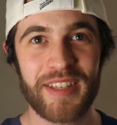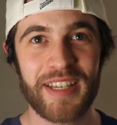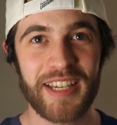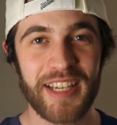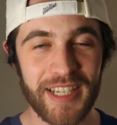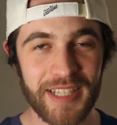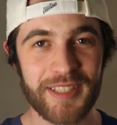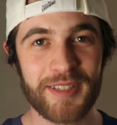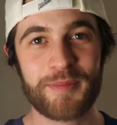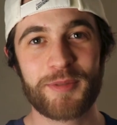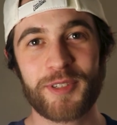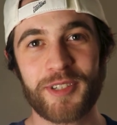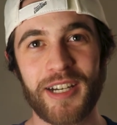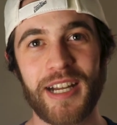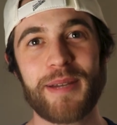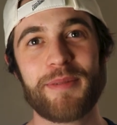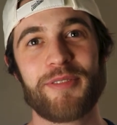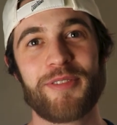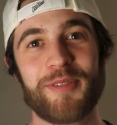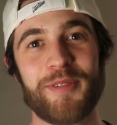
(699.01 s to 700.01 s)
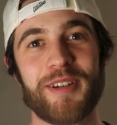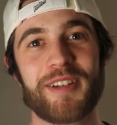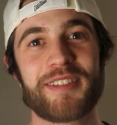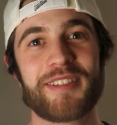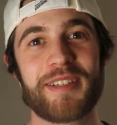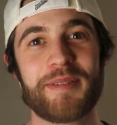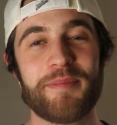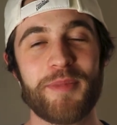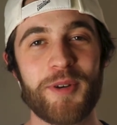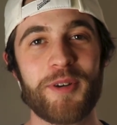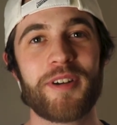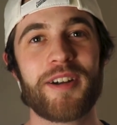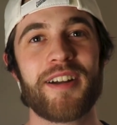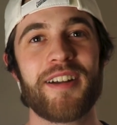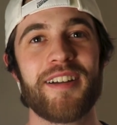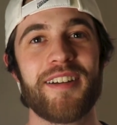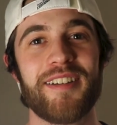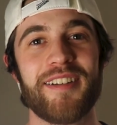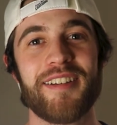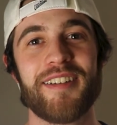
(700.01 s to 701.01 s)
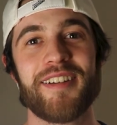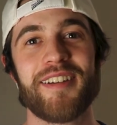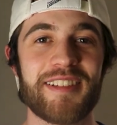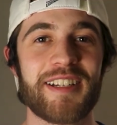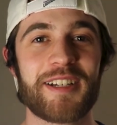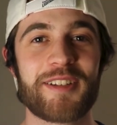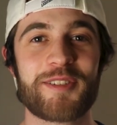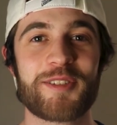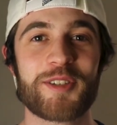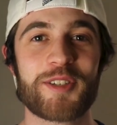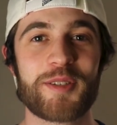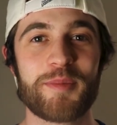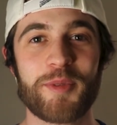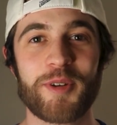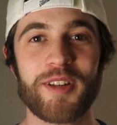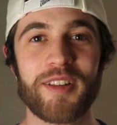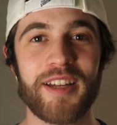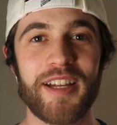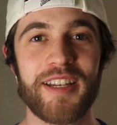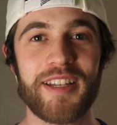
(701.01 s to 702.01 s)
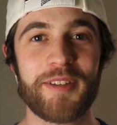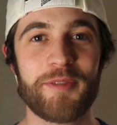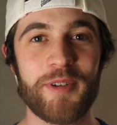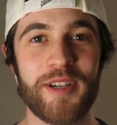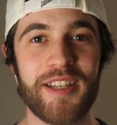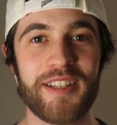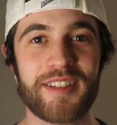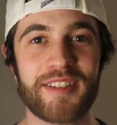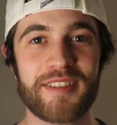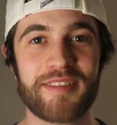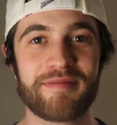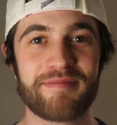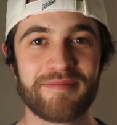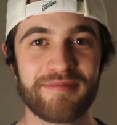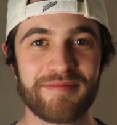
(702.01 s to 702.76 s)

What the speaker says: Hit subscribe if you want to see more. Here's for some more Lightning wins.